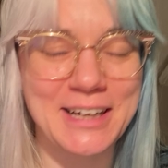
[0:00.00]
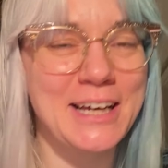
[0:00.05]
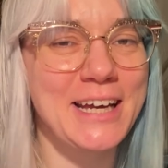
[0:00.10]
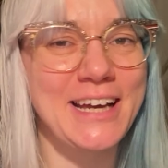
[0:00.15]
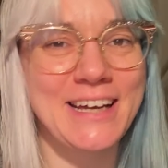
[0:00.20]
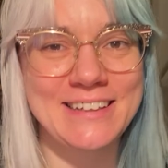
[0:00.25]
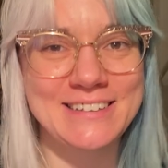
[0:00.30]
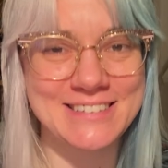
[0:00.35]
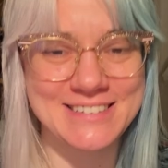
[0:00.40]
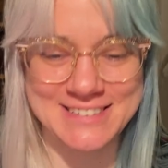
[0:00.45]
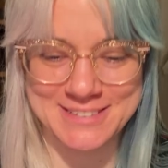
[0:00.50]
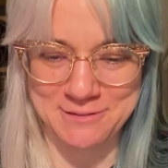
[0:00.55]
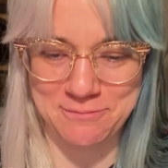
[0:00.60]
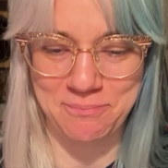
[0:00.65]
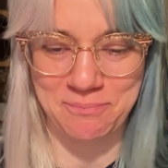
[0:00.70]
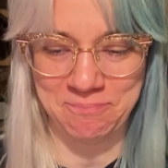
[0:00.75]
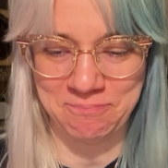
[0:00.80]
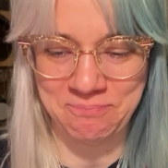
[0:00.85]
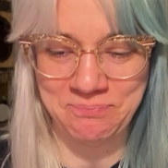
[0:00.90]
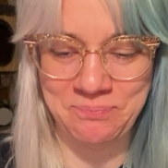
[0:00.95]
It's,
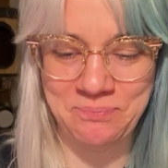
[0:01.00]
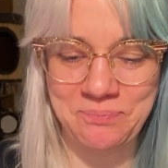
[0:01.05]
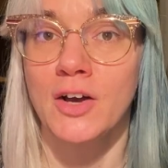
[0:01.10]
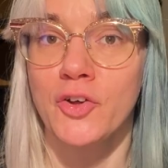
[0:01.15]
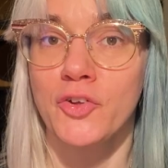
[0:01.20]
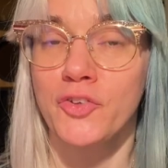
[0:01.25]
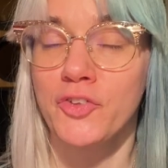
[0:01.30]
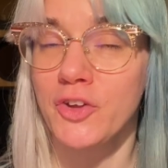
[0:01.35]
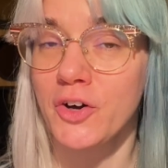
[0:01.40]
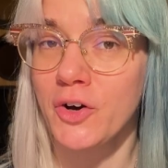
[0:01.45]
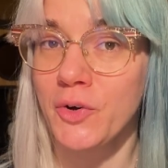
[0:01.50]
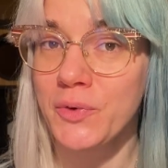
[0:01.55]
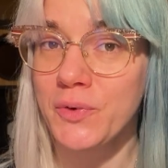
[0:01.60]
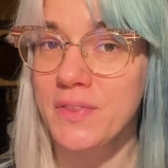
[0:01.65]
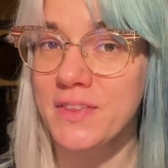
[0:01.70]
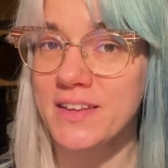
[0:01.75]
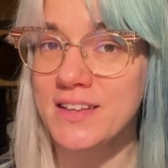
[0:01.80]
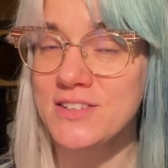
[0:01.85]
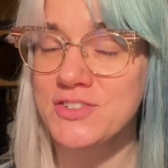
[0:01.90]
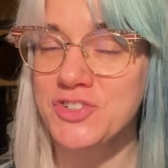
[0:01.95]
So
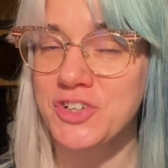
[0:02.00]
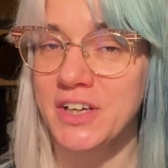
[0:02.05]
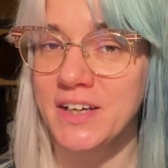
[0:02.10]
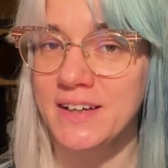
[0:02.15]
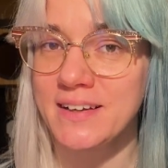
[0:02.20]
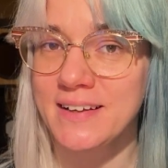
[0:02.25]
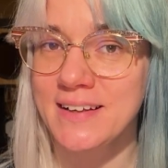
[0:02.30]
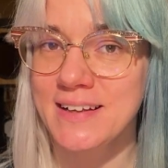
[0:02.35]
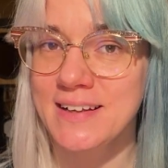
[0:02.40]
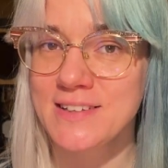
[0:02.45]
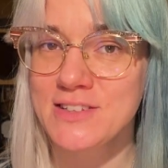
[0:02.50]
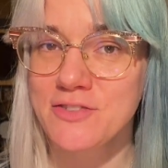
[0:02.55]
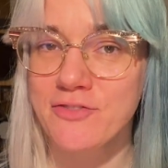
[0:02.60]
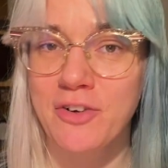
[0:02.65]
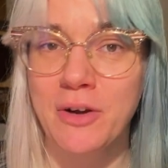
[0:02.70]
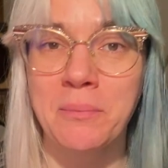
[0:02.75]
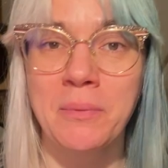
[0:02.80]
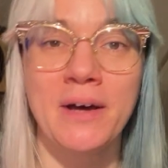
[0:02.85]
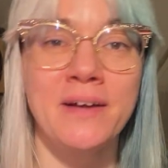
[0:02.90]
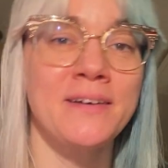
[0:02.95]
this shade is
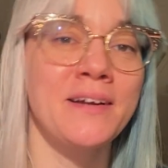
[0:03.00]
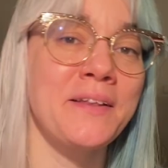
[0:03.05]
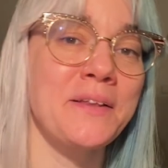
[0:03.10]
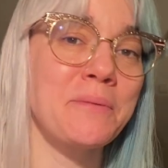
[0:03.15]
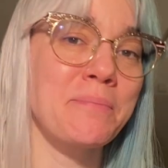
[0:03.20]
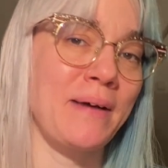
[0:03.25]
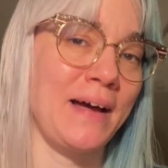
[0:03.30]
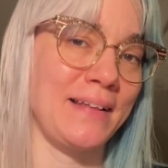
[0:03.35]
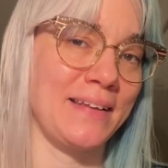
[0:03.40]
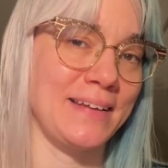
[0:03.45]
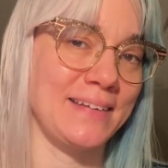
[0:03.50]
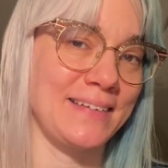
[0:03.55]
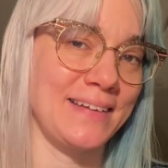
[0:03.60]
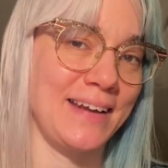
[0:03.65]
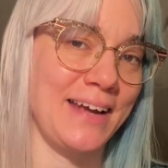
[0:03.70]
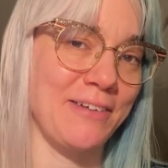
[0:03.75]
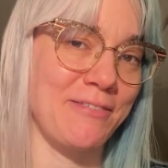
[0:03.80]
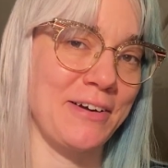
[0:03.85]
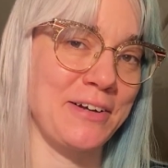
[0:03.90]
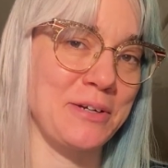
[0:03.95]
from another palette that
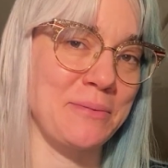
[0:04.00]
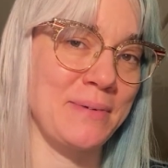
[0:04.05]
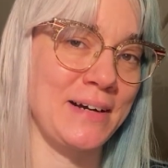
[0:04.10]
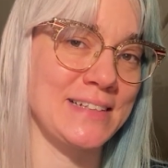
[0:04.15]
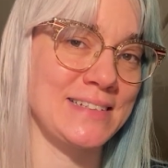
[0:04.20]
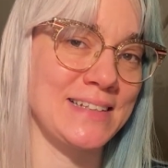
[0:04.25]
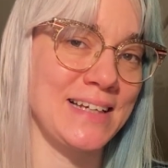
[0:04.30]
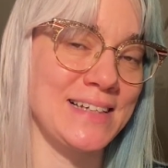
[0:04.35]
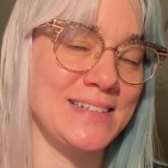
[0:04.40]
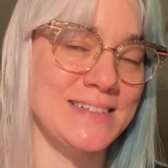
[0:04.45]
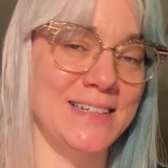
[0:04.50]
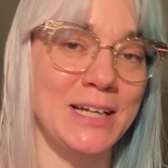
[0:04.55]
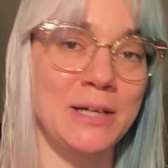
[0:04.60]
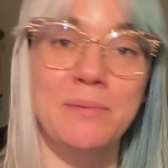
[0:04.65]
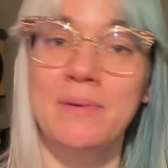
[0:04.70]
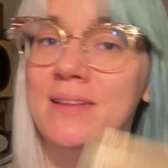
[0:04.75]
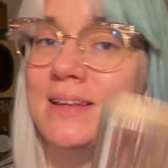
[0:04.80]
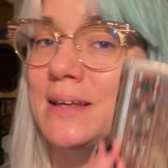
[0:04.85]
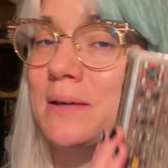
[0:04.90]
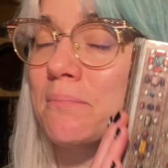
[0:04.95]
I randomized last time,
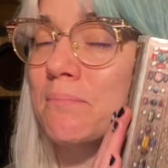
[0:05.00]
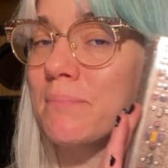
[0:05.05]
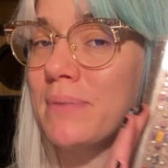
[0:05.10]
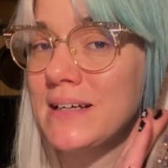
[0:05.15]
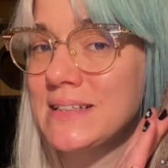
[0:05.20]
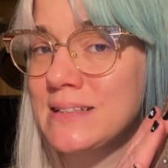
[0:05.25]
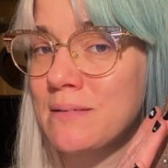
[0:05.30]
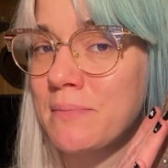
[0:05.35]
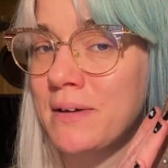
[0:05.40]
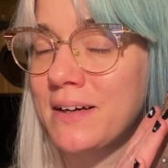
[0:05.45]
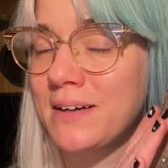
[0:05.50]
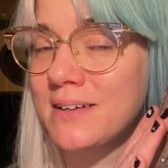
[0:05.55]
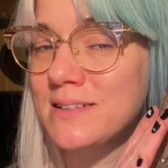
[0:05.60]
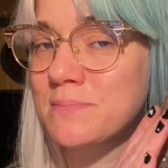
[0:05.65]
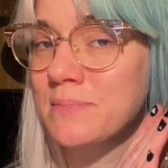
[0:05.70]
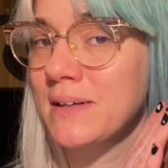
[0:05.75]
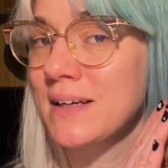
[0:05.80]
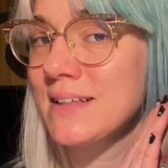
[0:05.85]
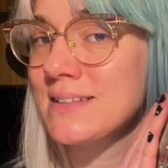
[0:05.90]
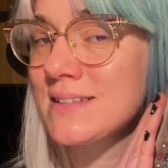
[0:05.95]
the Bésame
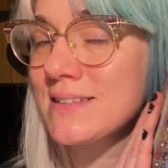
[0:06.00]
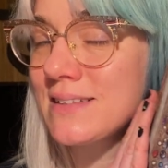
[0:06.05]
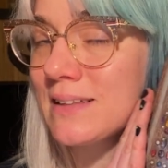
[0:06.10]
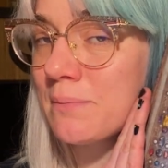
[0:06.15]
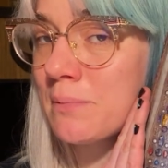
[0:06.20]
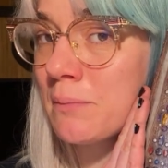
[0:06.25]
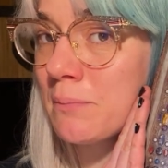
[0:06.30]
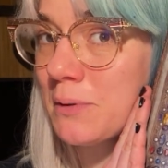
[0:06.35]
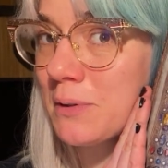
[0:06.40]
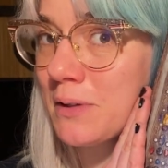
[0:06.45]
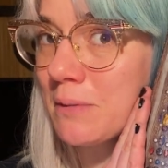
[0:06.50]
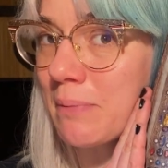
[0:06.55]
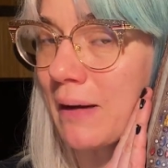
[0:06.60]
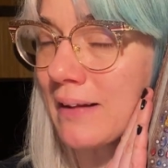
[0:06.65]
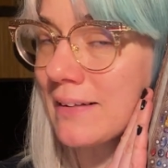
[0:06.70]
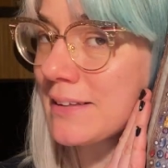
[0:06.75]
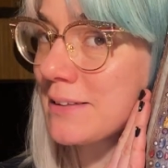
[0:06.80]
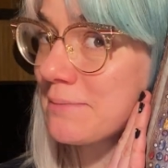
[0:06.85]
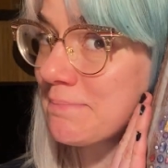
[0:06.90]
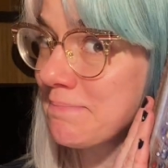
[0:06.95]
Cosmetics and Sleeping Beauty
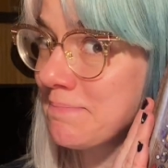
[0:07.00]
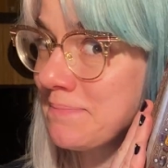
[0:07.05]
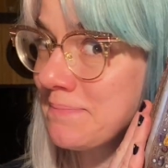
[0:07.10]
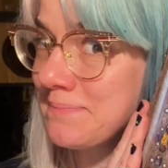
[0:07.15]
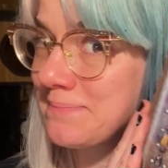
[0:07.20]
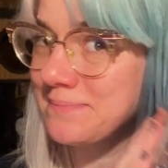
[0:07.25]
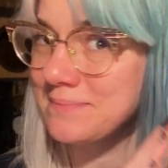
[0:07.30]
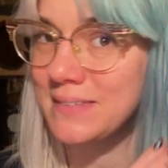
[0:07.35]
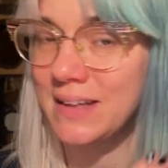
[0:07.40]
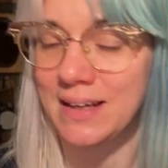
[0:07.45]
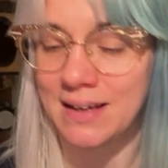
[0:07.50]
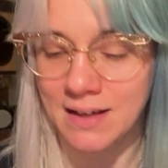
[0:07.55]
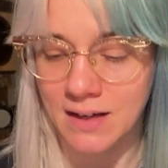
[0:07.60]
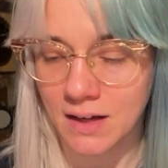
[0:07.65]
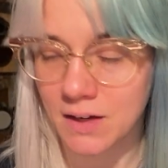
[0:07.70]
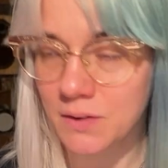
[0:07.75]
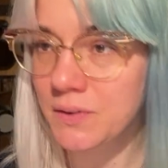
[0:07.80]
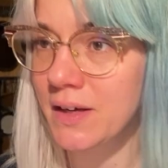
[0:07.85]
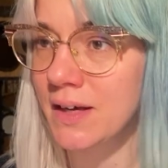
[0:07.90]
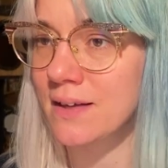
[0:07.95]
palette.
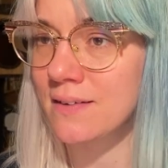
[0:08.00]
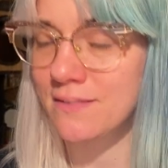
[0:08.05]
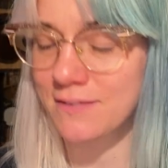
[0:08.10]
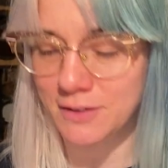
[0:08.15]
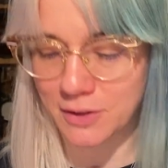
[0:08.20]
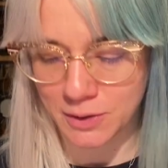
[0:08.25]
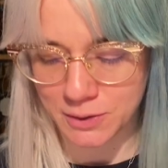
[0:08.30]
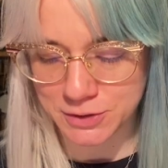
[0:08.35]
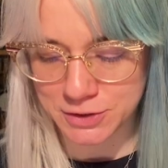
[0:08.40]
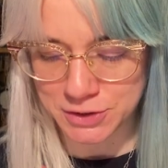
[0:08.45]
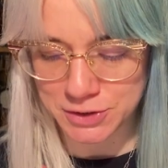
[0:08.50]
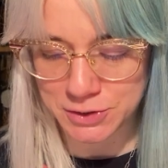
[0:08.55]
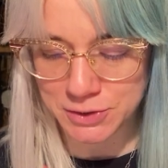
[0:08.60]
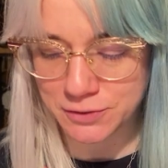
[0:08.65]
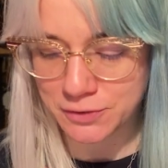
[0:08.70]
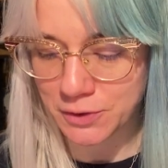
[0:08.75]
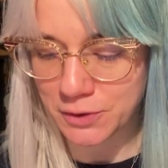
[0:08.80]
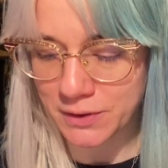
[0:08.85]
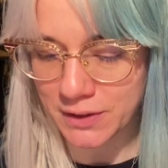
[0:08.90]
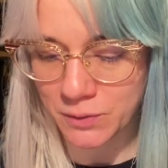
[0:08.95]
Okay, so
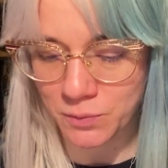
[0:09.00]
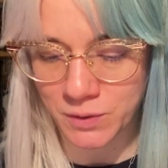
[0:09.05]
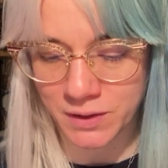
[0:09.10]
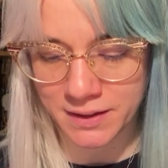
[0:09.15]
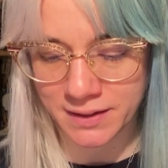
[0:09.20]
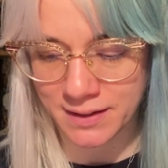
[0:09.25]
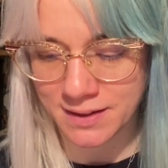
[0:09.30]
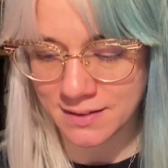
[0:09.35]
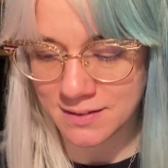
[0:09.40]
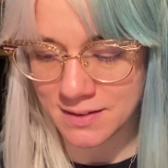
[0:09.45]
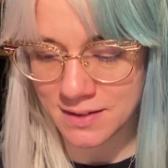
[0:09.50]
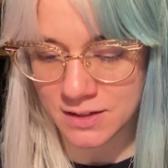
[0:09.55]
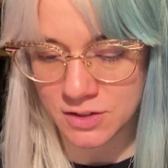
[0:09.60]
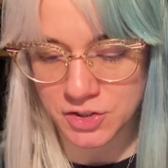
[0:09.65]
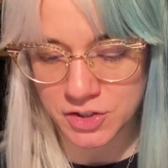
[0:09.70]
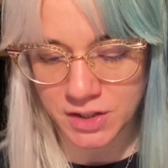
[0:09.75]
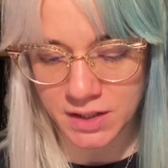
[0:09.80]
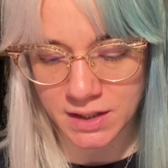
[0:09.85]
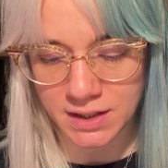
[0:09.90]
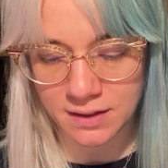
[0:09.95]
241 is the
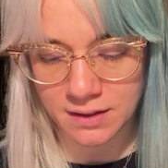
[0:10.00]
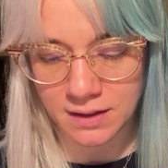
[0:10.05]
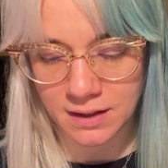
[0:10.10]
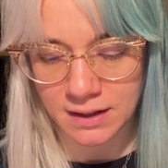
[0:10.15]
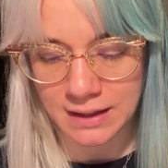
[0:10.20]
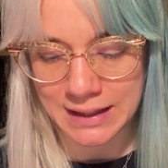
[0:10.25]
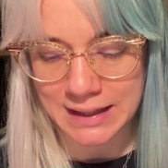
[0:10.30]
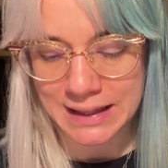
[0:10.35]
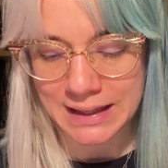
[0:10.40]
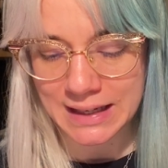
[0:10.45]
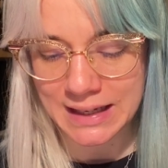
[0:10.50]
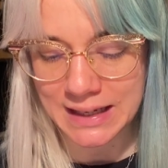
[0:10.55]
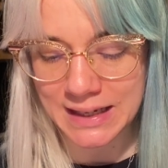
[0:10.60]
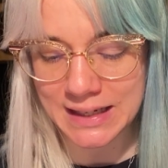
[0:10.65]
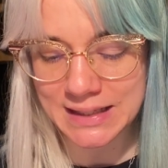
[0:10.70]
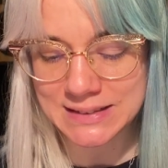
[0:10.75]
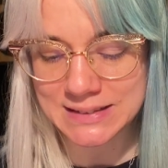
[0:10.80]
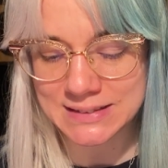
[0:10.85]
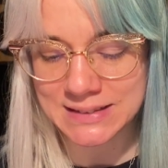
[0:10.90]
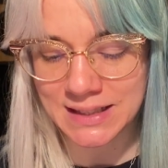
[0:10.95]
shade
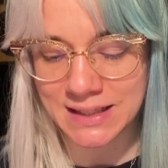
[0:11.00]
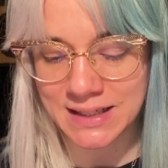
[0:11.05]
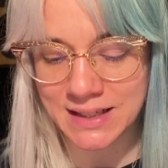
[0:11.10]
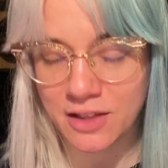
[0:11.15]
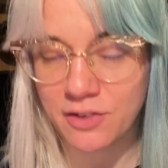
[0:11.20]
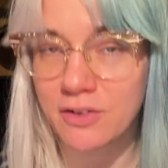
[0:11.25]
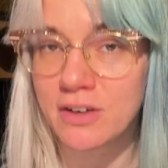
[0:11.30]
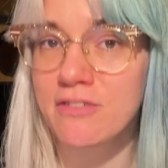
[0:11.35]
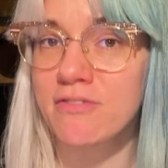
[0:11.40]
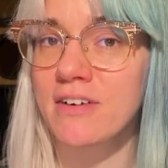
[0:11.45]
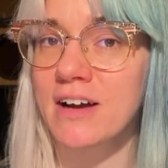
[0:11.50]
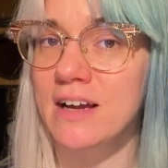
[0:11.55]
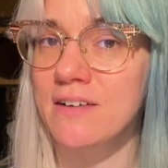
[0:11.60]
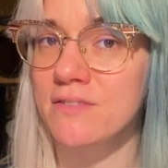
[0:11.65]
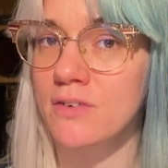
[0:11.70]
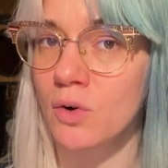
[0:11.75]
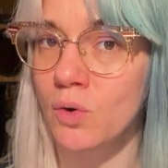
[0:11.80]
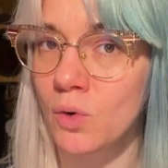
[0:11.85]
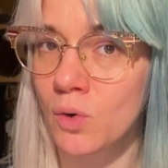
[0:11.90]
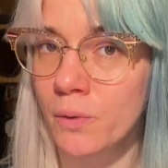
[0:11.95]

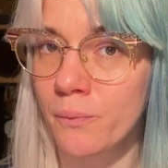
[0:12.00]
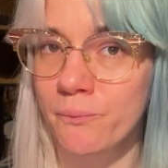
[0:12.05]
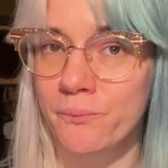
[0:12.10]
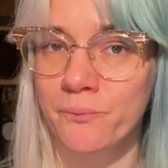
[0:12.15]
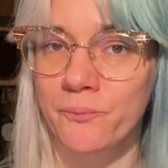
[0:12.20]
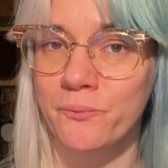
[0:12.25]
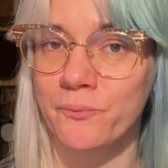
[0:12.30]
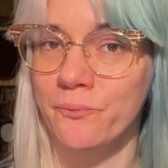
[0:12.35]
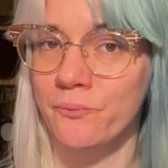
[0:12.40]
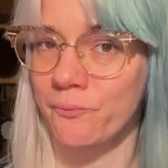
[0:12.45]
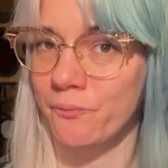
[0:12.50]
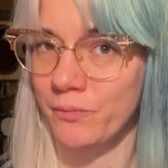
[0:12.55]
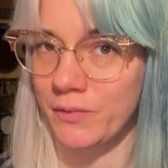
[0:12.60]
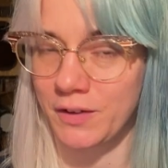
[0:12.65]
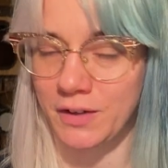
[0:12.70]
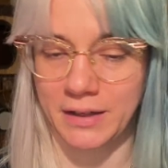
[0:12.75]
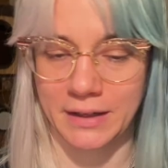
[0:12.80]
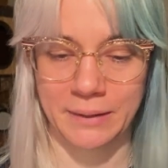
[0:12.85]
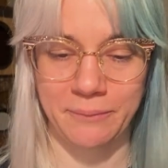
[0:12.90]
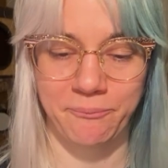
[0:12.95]
89350.
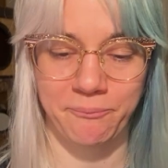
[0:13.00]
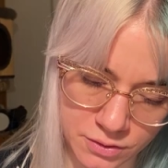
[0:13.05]
Okay.